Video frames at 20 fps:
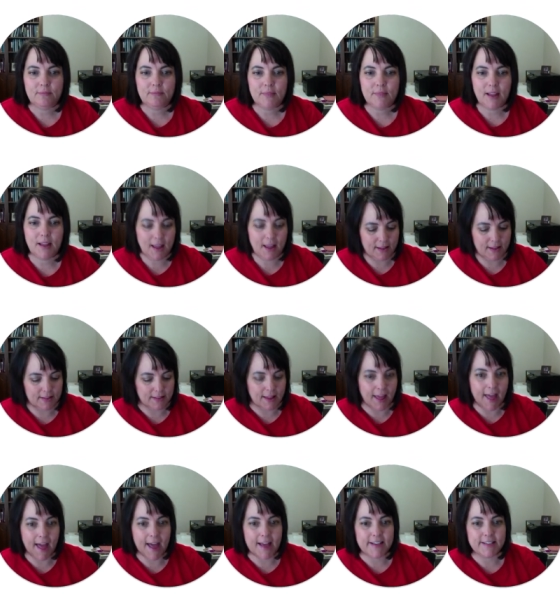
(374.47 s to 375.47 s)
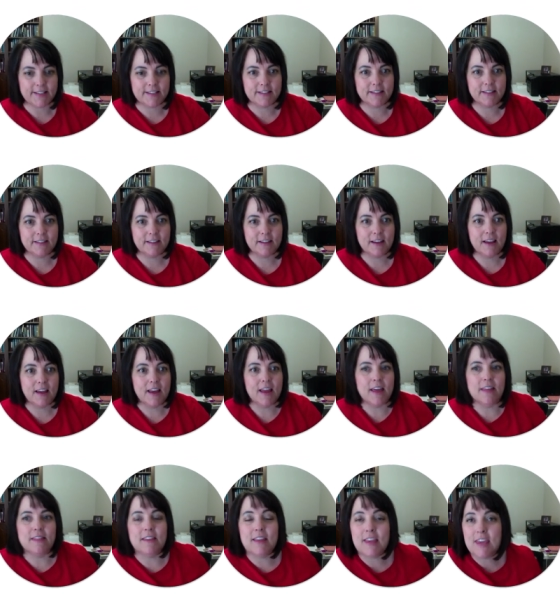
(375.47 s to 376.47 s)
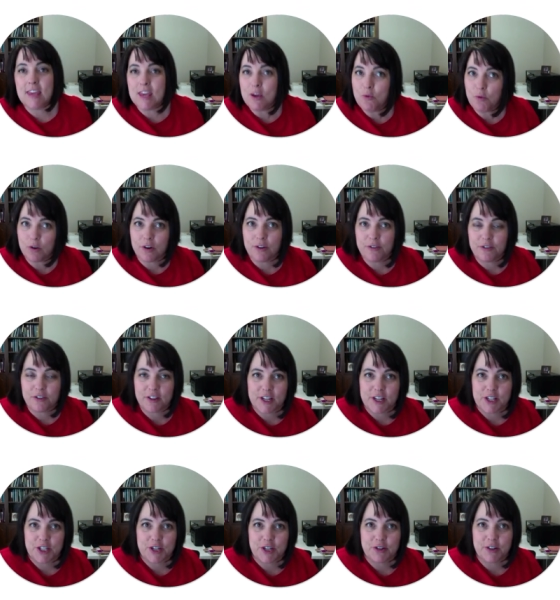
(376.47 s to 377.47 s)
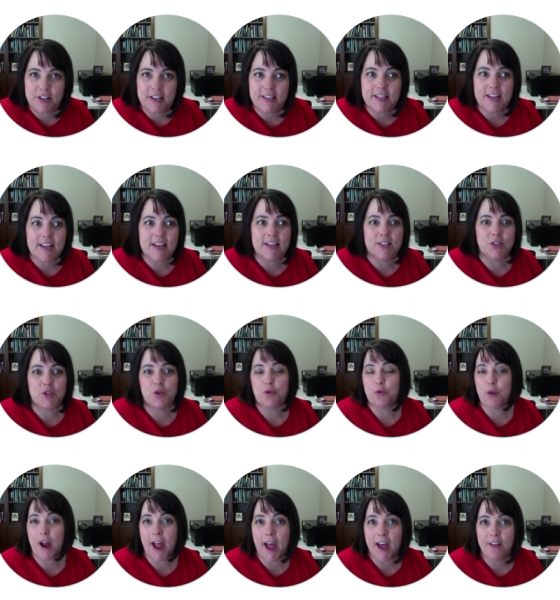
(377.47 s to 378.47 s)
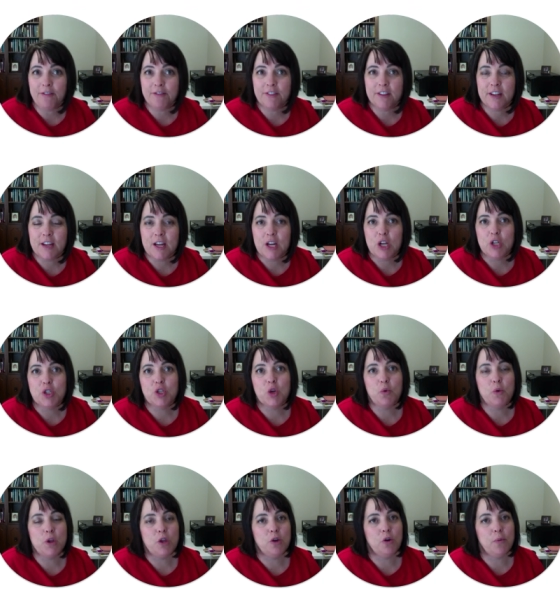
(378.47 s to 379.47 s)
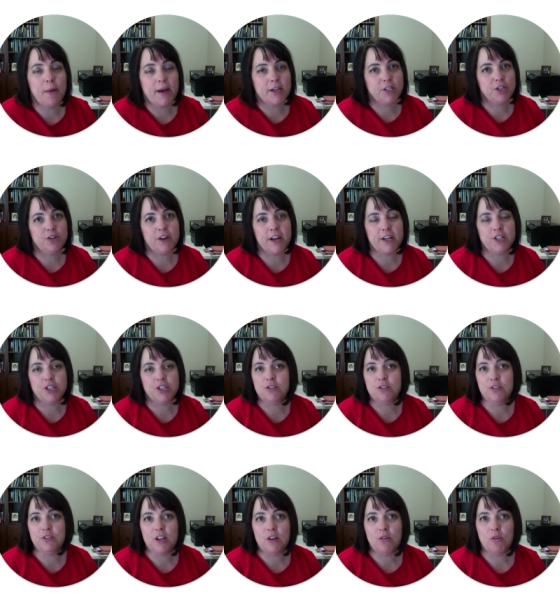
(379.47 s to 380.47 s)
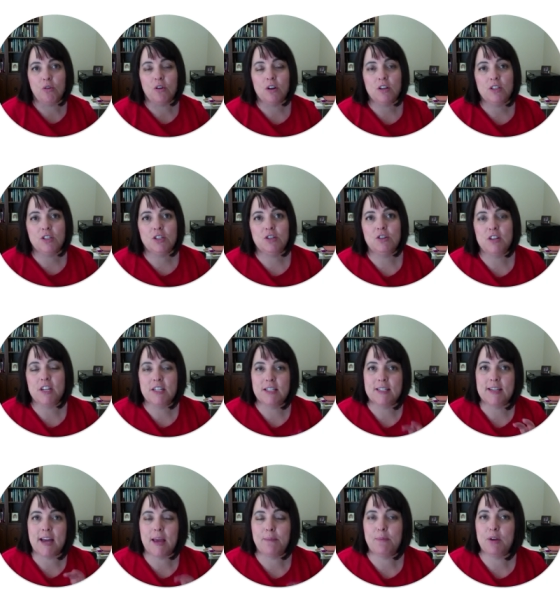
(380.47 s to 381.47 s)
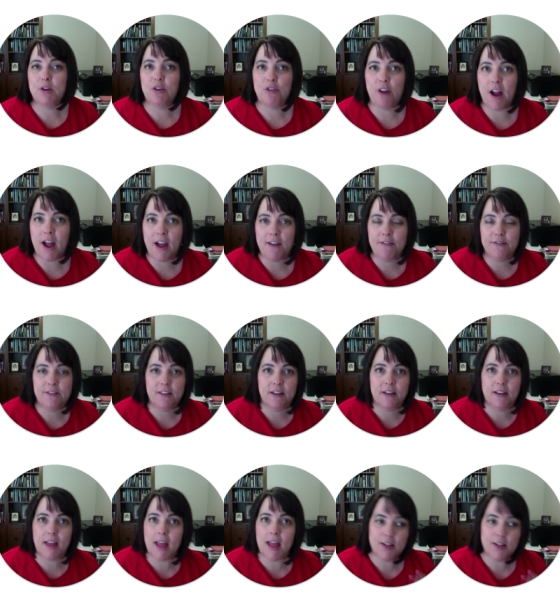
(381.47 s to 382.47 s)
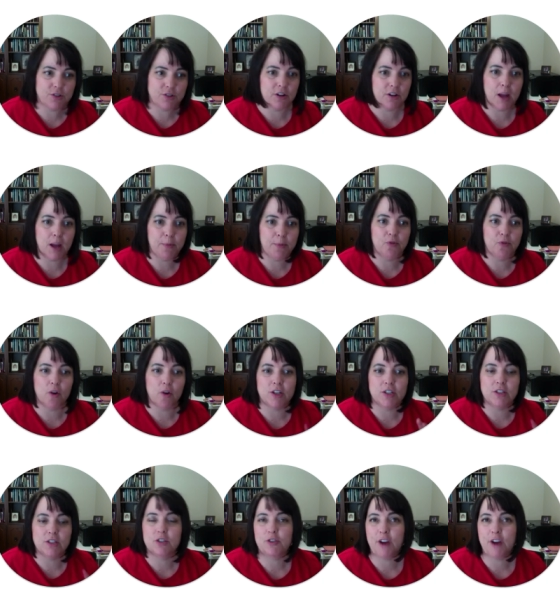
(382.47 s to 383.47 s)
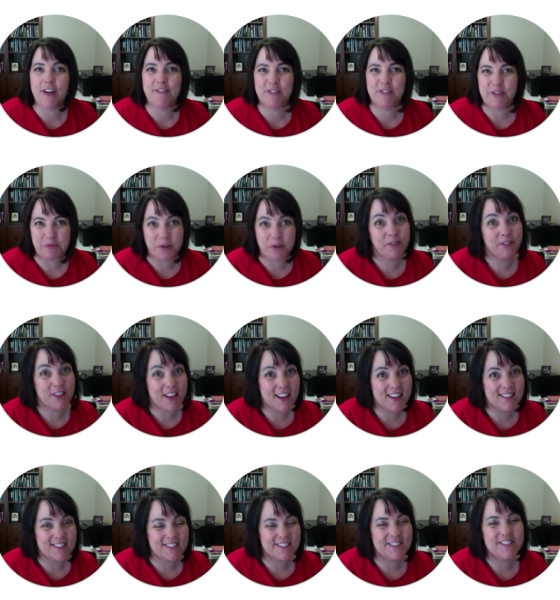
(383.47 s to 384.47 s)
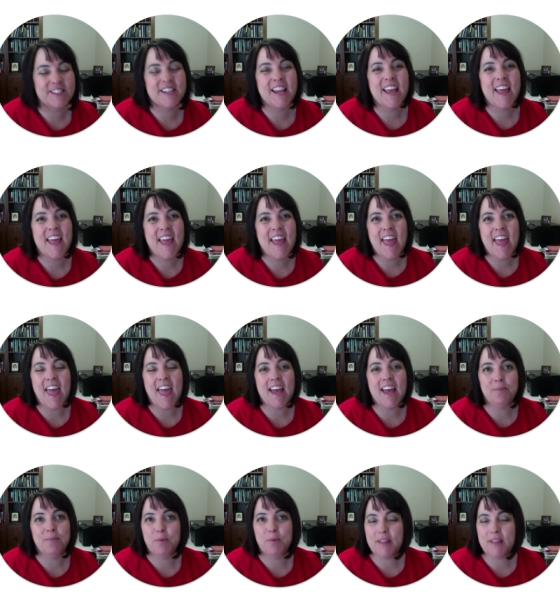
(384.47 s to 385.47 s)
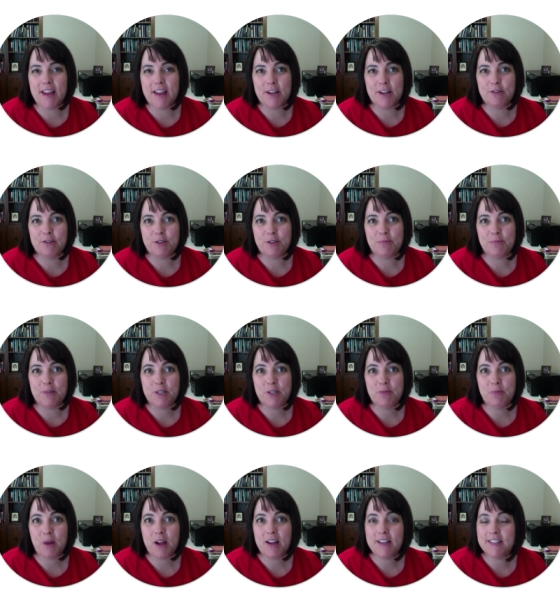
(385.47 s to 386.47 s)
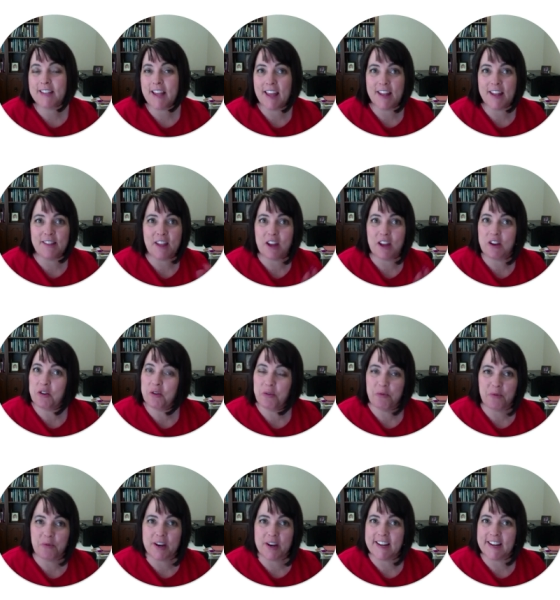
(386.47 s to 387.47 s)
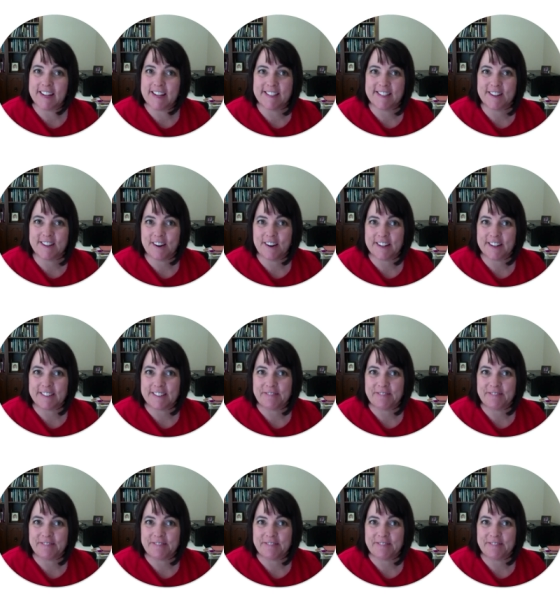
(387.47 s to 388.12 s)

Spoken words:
and last, the key word for this unit is graph. So when you go back to your Edgenuity course, you need to type in graph, answer a couple of questions, graph is one of the answers, and put that in your submission box, and then you're ready to get started.